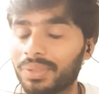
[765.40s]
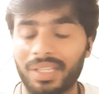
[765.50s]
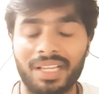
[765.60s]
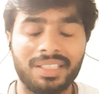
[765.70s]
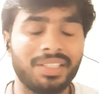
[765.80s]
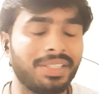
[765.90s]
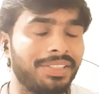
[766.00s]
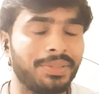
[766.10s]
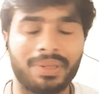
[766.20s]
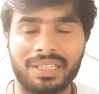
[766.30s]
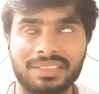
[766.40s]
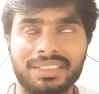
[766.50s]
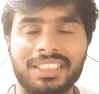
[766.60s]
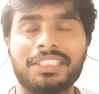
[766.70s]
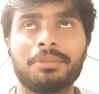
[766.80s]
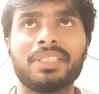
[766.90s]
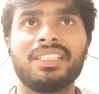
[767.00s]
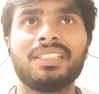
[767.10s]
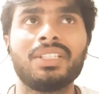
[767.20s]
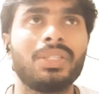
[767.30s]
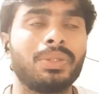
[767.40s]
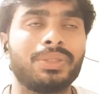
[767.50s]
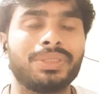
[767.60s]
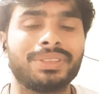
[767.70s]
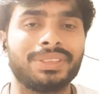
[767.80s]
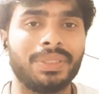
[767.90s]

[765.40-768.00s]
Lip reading: I think you cannot send the money, or